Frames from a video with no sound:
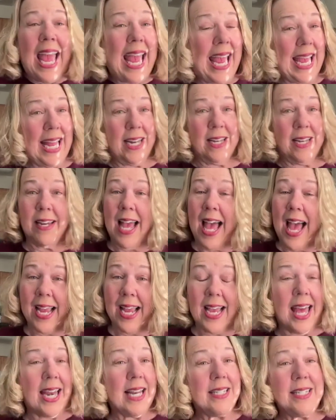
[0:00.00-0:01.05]
And I
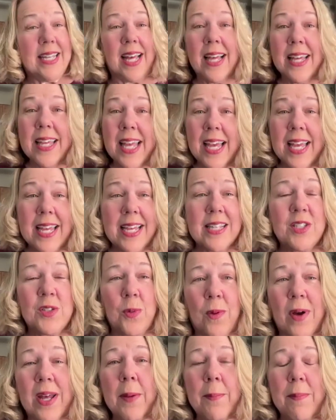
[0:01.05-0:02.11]
got to tell you, it's
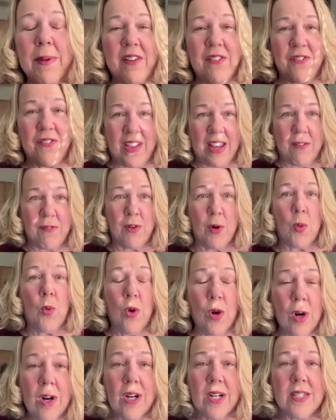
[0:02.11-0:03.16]
one of my favorite
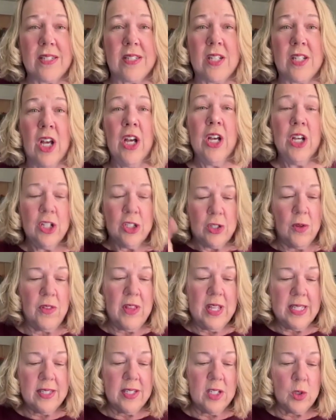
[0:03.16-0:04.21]
words. So
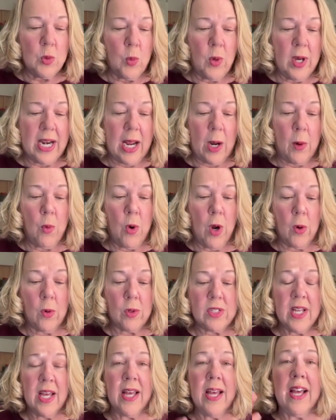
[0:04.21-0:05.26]
this is what I
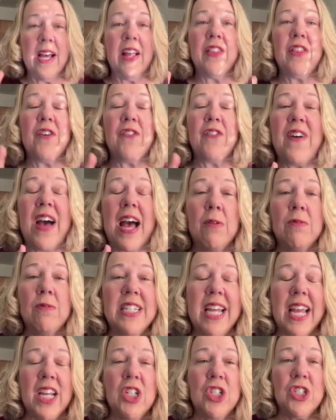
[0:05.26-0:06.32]
wrote. The
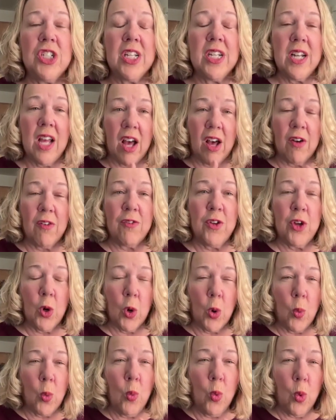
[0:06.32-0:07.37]
foundation of
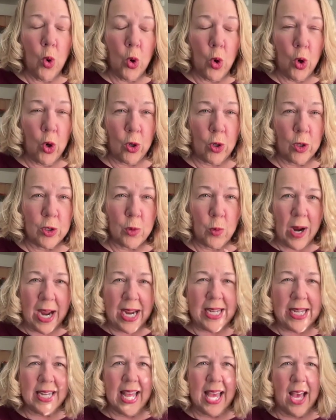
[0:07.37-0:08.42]
your world
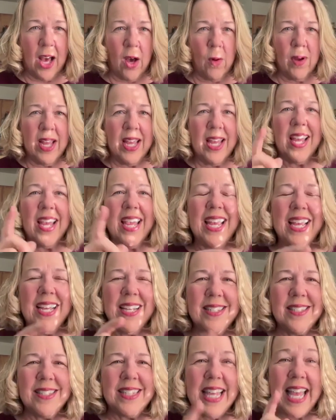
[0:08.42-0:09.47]
right now
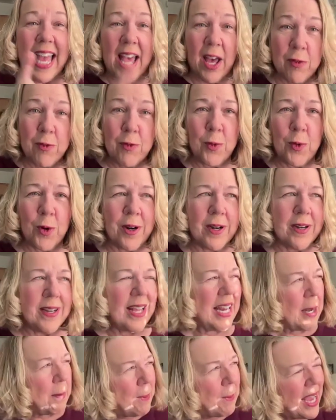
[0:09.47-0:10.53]
is the F word.
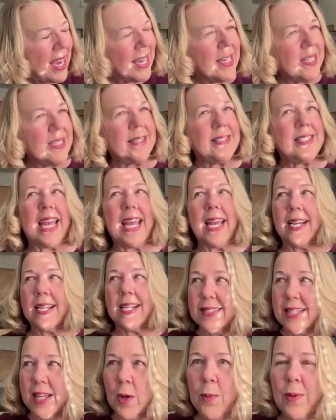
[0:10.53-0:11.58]
And I'm not going to say it
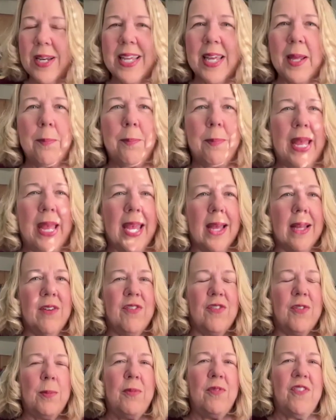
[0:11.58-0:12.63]
because I don't want to get banned
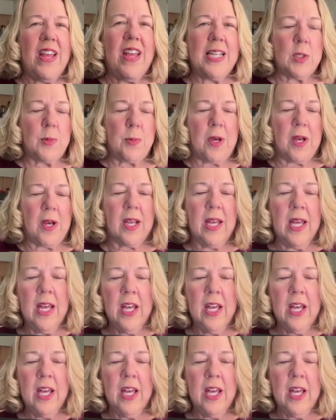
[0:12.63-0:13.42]
from Facebook.